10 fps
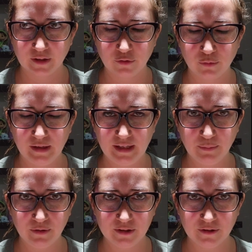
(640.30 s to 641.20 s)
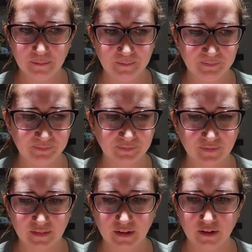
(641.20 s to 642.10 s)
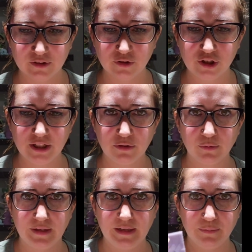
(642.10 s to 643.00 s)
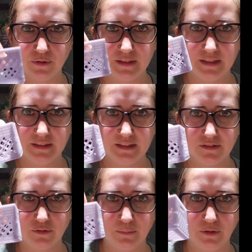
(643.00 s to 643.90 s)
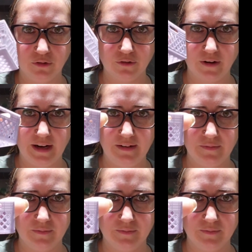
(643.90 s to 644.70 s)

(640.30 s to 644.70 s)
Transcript: 3D printer, so she 3D printed this little milk crate.